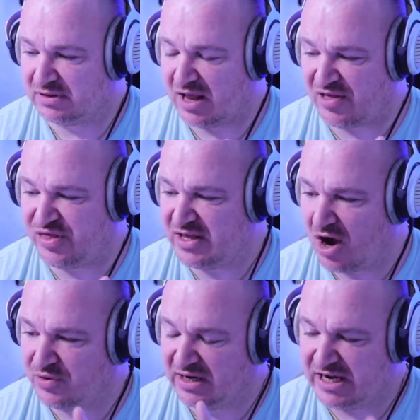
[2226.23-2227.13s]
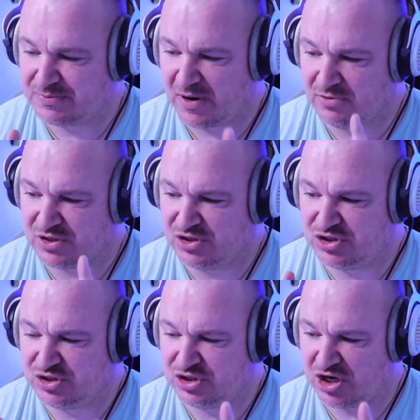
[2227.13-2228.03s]
I think only Leeds Bros and
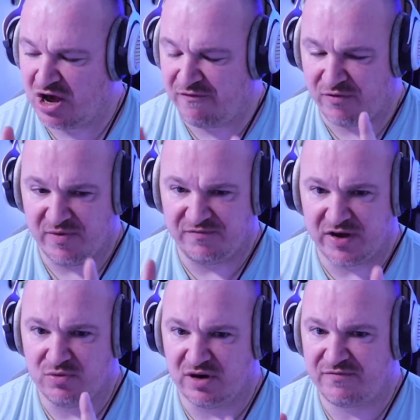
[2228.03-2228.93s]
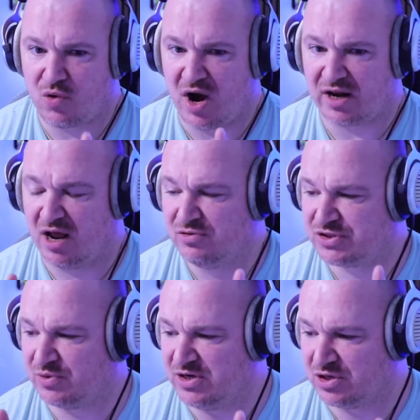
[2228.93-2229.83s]
Jer from The View live quite close
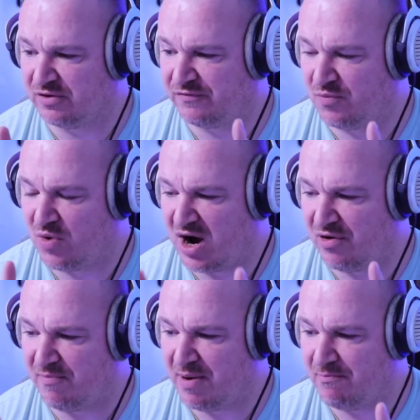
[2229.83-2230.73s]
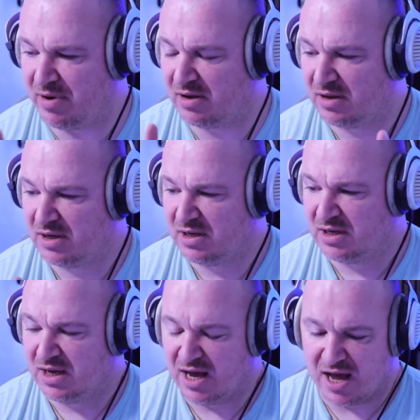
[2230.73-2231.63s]
to each other from what I remember.
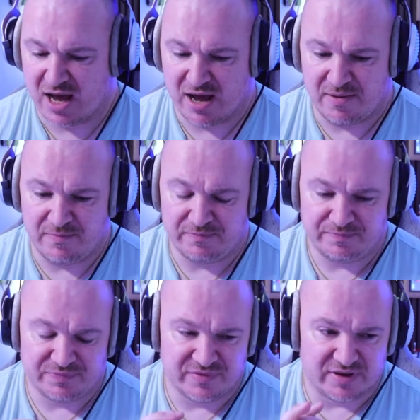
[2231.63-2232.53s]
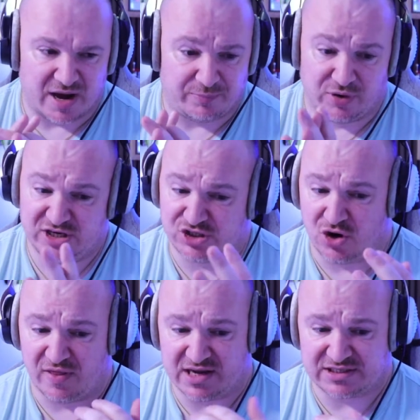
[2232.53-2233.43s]
I'm pretty
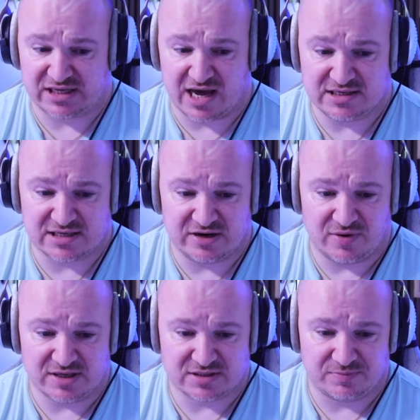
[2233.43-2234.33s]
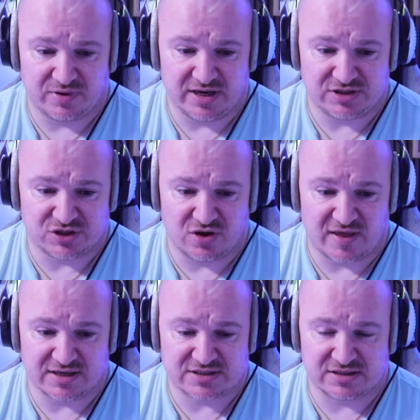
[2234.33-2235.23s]
sure that's the case anyways. I'm pretty sure
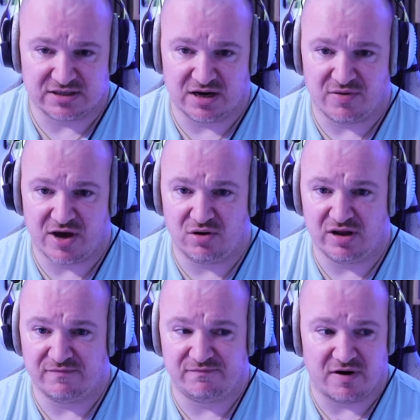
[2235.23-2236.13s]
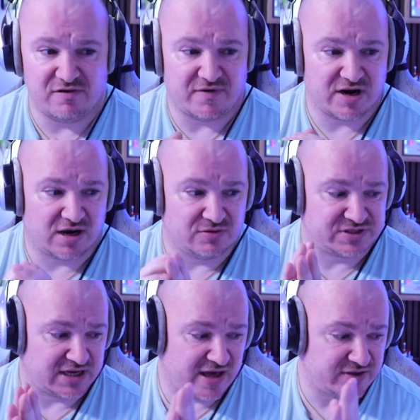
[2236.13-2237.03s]
that's, they all live very, very close
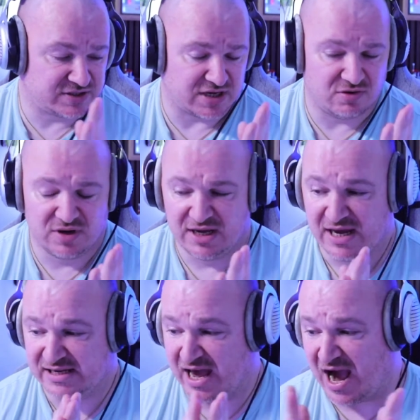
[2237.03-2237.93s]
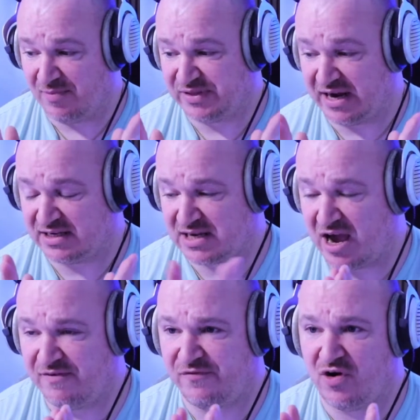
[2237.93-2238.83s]
together. So, yeah, I'm dead
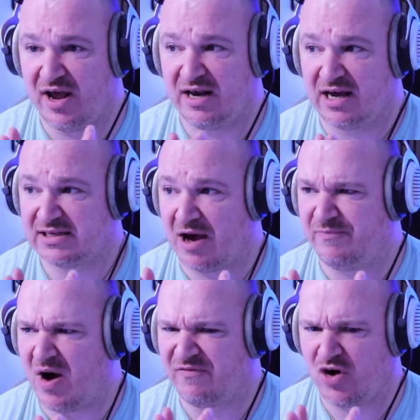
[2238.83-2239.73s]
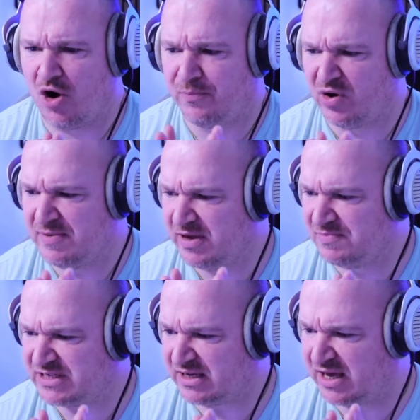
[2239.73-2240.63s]
excited for it. Like, I've got a premium
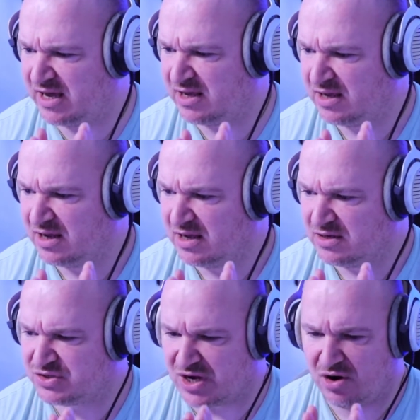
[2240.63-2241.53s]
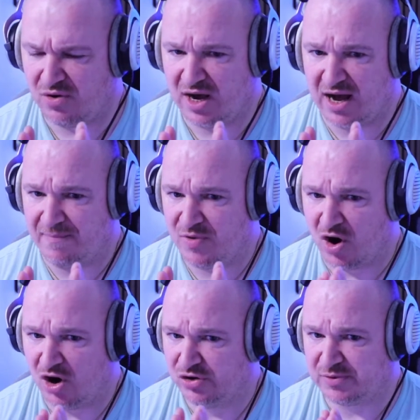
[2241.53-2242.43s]
ticket, So I'm not
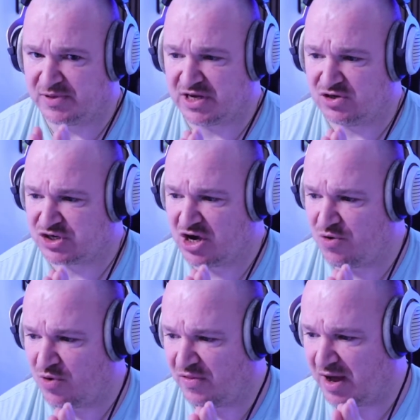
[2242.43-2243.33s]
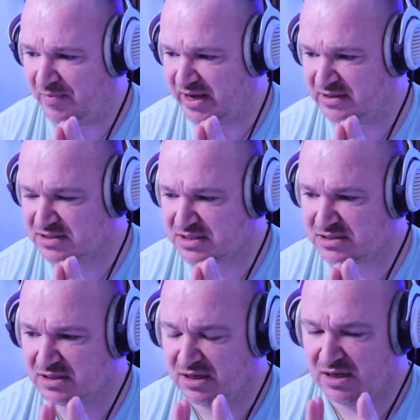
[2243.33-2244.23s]
100% certain what that
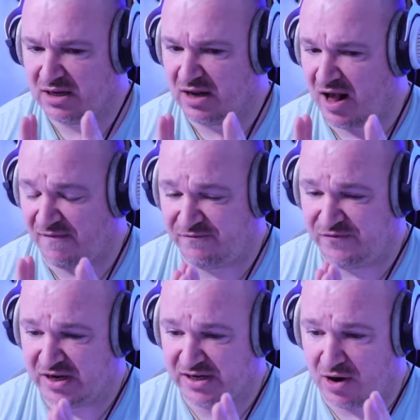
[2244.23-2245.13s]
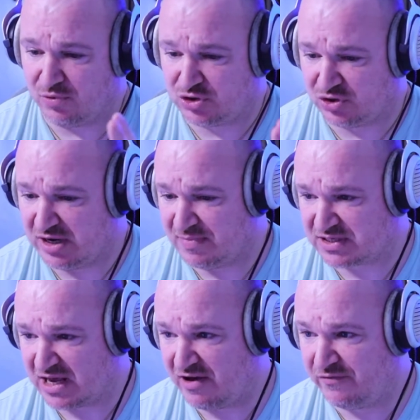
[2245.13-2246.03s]
means. I figured I would treat
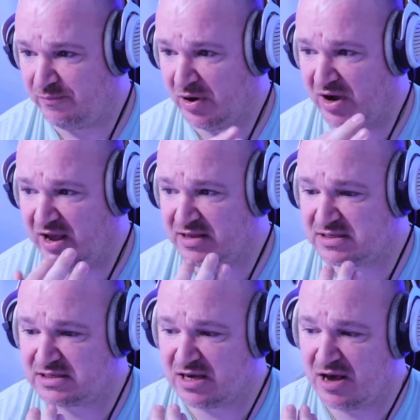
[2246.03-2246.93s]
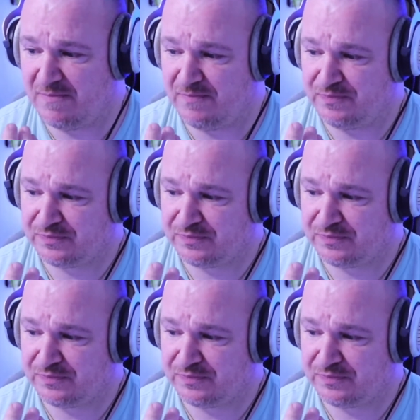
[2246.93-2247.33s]
myself, but it's go